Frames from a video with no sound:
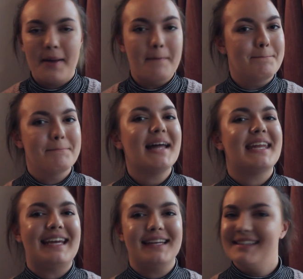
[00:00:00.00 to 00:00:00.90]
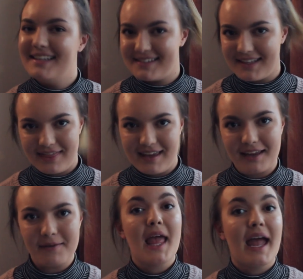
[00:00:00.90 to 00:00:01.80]
money is a
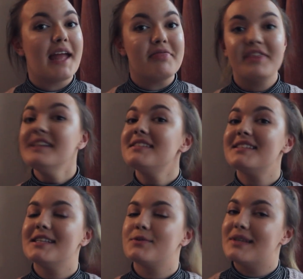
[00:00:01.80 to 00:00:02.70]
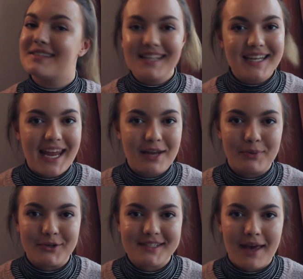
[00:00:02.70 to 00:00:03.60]
thing. And this is where secondhand
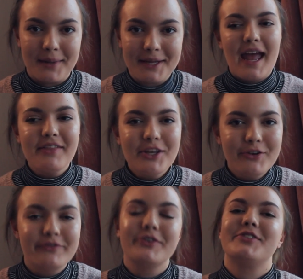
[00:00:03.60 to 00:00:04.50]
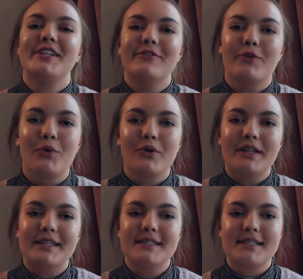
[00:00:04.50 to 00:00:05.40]
books come in. At the University of
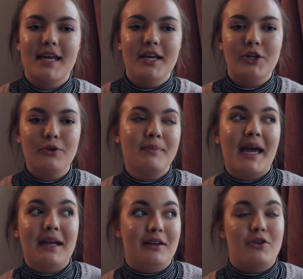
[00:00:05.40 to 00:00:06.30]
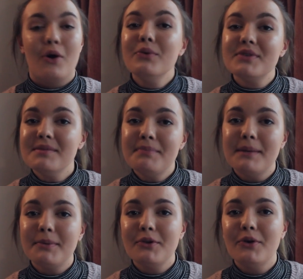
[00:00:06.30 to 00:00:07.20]
Auckland, you may know some
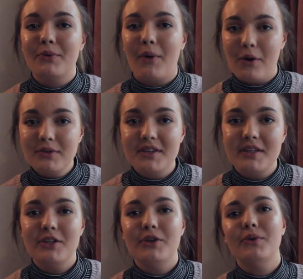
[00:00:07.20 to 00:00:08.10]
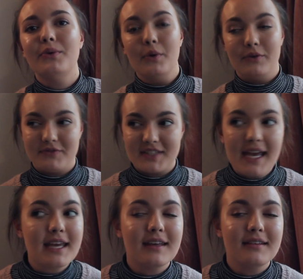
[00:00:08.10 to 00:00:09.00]
people who are older than you, who have
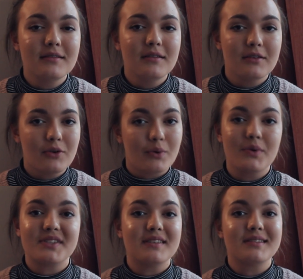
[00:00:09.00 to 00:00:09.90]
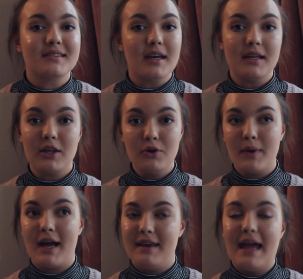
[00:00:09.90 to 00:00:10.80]
taken courses that you
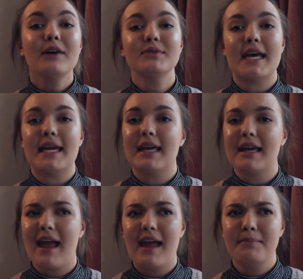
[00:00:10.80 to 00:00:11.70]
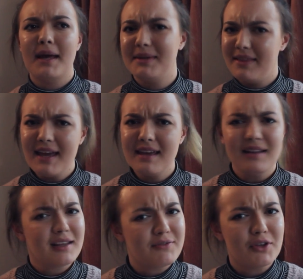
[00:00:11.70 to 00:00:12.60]
are now taking, and maybe they
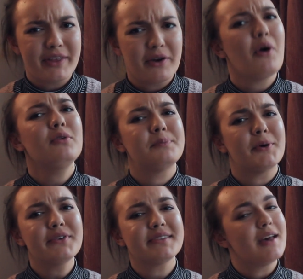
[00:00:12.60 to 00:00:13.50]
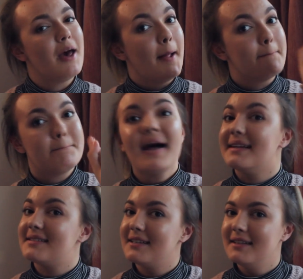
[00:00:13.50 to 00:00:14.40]
can give you their old books.
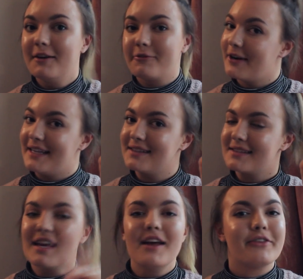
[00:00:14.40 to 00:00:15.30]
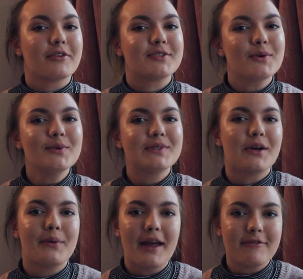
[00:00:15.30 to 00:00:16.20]
But friends, there is
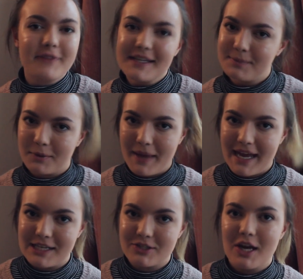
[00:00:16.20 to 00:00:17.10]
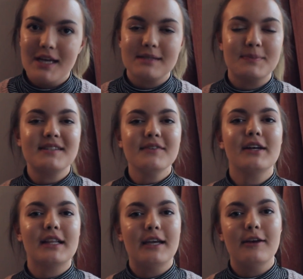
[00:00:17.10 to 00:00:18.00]
also a Facebook page
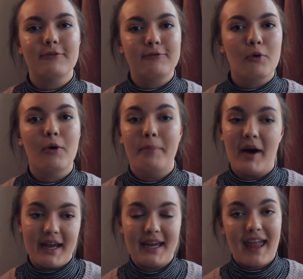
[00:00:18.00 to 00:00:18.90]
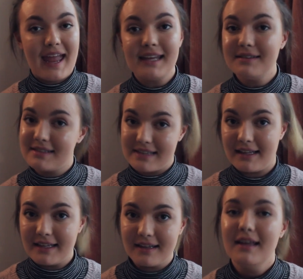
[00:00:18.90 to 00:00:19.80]
specifically for buying and
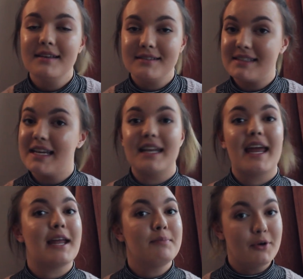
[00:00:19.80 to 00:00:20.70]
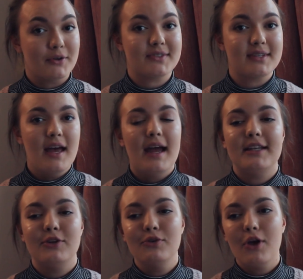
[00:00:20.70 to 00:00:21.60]
selling secondhand books, and
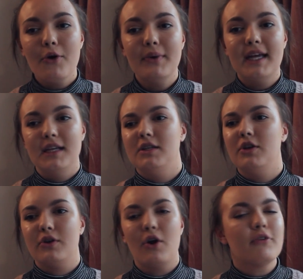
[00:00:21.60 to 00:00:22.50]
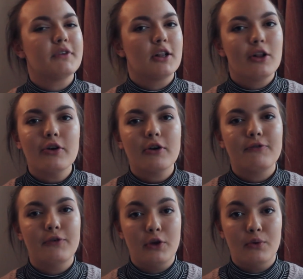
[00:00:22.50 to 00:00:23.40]
you can go in and you can often look
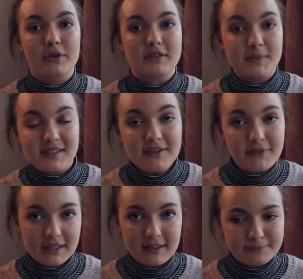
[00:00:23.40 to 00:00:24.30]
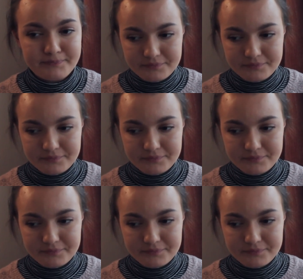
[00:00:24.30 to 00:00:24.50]
for your specific